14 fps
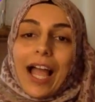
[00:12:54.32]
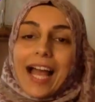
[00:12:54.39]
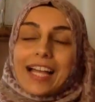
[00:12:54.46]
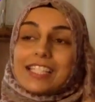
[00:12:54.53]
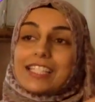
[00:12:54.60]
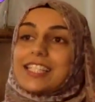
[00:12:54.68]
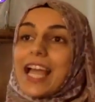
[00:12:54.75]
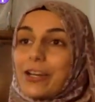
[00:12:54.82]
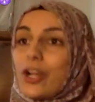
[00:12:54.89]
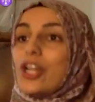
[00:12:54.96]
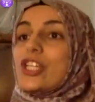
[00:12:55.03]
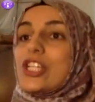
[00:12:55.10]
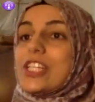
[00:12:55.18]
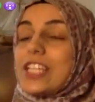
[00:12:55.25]
As
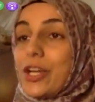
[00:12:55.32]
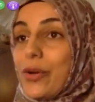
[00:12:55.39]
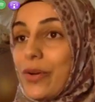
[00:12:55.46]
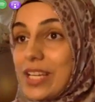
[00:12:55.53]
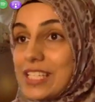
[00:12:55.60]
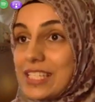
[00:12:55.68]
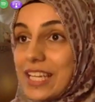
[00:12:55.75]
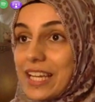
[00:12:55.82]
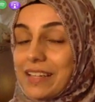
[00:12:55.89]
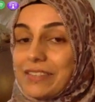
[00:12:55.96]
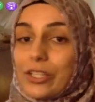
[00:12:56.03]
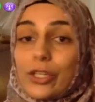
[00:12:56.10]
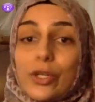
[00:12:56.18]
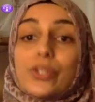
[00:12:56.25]
technology is
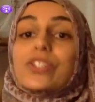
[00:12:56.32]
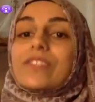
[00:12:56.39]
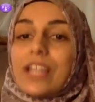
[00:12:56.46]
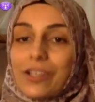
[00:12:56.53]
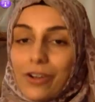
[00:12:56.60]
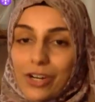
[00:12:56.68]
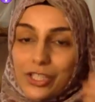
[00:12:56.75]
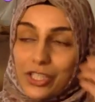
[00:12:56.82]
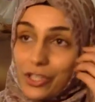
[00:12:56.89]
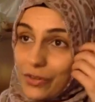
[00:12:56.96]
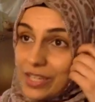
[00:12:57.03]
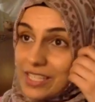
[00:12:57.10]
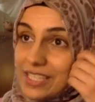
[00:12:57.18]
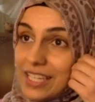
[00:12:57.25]
increasing, the use of technology is
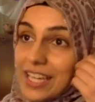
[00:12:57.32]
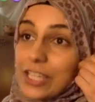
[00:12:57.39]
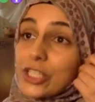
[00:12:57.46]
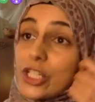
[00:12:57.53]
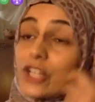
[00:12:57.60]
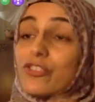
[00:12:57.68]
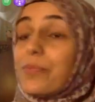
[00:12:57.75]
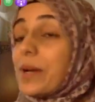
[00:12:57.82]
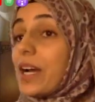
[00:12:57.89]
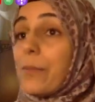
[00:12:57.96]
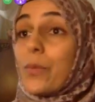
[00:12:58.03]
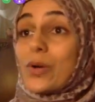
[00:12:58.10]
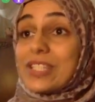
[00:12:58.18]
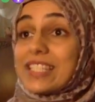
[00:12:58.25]
increasing, and children
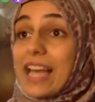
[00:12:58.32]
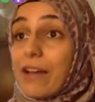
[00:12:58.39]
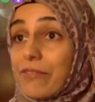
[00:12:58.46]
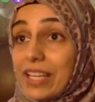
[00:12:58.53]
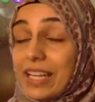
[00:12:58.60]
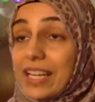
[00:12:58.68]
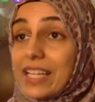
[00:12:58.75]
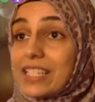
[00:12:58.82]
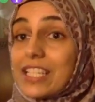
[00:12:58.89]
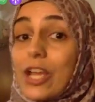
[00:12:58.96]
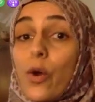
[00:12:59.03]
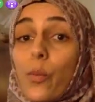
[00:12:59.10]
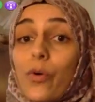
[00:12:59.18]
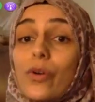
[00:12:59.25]
become more savvy in it,
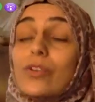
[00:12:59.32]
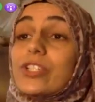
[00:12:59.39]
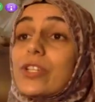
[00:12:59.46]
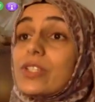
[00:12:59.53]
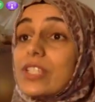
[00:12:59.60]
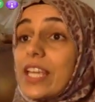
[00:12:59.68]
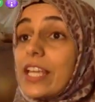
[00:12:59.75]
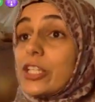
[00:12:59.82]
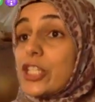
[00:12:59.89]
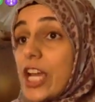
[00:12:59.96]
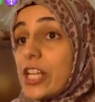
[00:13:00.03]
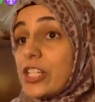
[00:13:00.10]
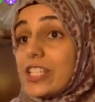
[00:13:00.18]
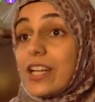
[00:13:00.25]
we're also seeing
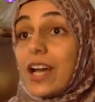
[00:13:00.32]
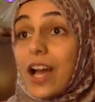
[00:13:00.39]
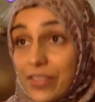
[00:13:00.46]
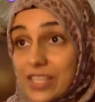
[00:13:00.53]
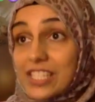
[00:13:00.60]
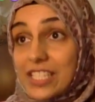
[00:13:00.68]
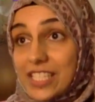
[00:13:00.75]
changes in other